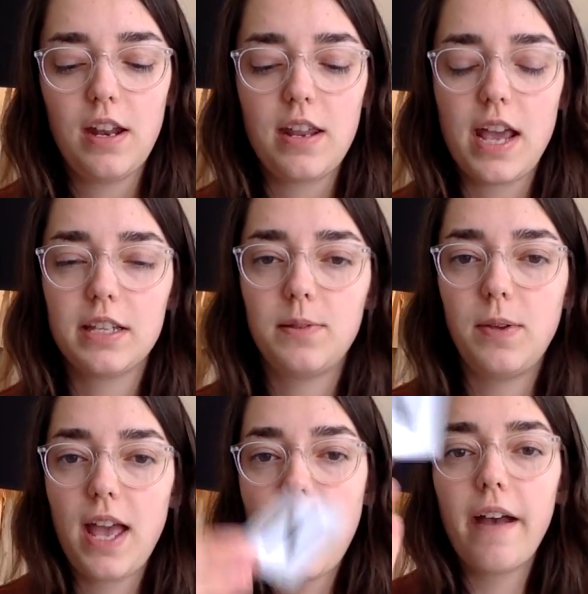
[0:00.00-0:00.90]
Next
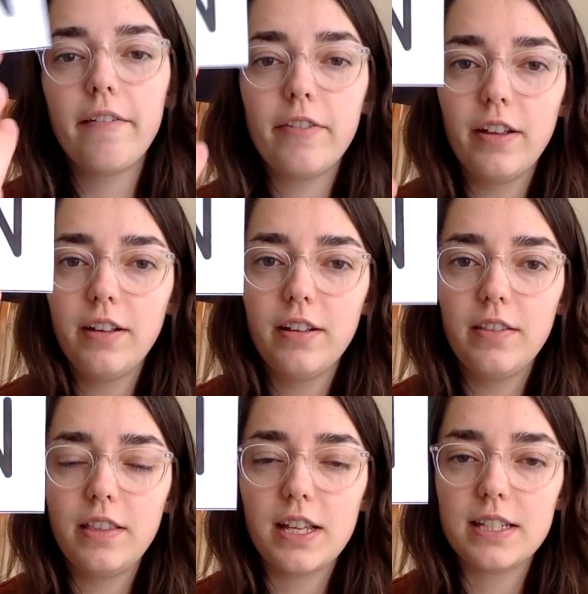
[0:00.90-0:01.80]
we have
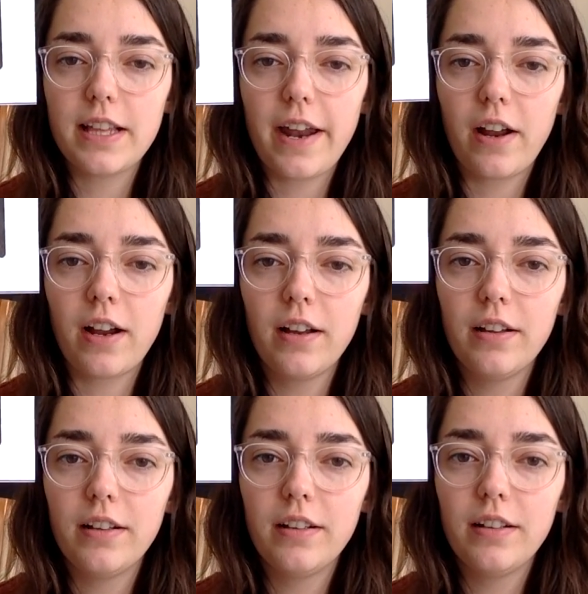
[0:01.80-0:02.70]
this letter.
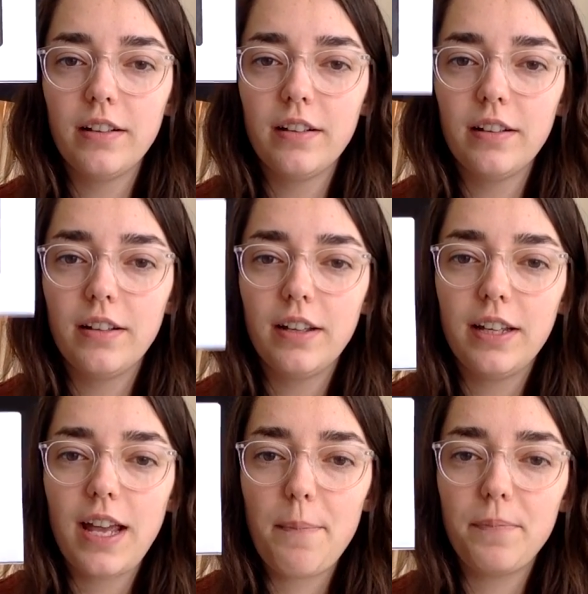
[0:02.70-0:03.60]

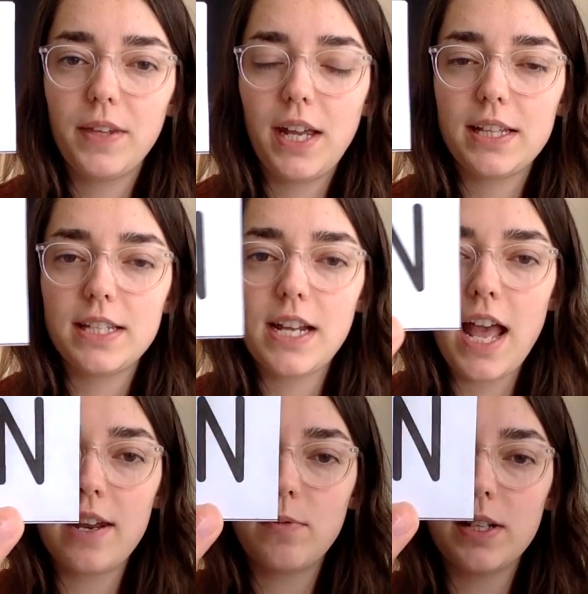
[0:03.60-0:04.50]
Yep, it's an N.